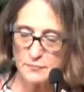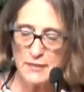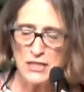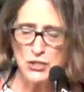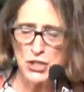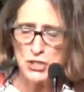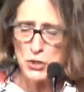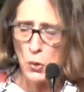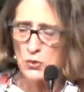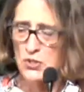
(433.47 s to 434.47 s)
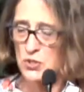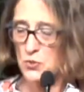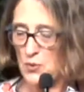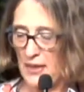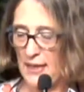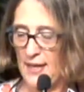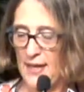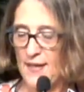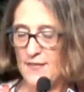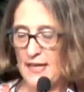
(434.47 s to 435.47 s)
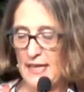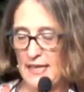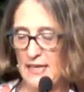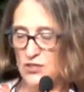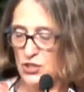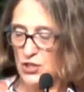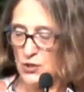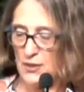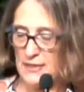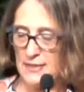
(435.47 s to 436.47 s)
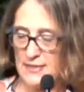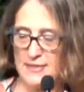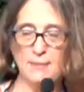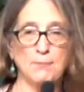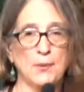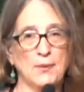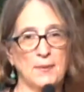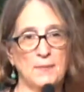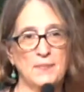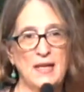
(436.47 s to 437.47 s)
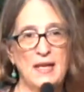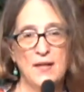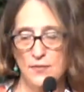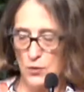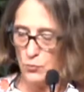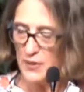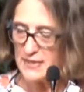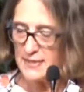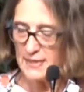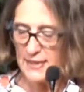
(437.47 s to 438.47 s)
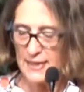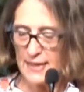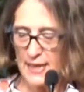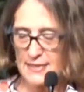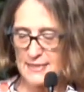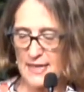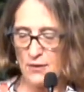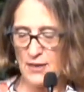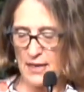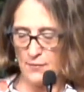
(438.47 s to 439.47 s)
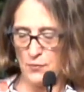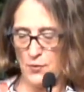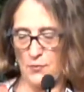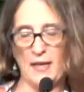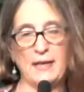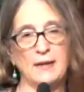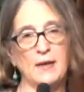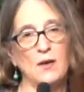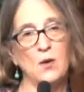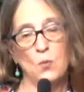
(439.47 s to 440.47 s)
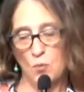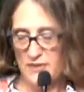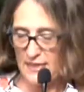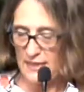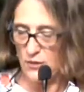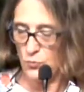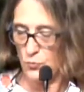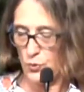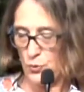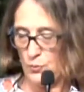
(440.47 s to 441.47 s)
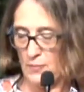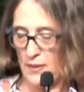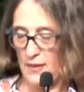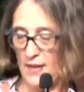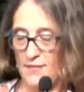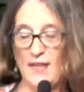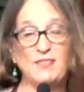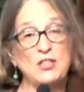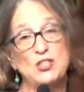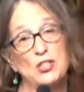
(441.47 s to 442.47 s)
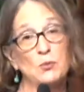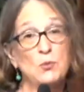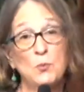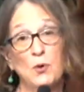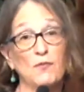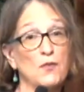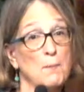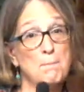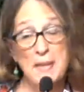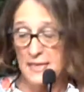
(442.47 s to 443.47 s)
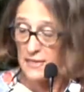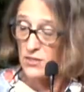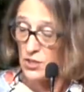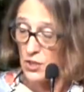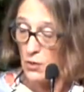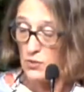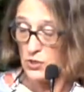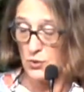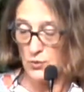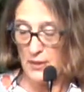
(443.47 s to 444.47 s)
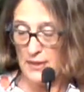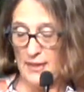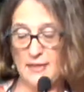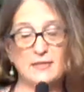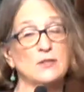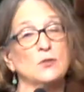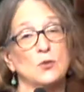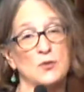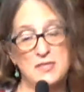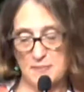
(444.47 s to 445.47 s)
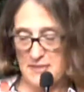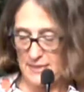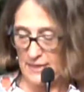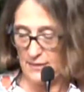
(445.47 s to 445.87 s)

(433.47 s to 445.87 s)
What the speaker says: And she's told a story that each year in December, the recently cut down evergreen was in a room that the children were forbidden to go to until Christmas Eve.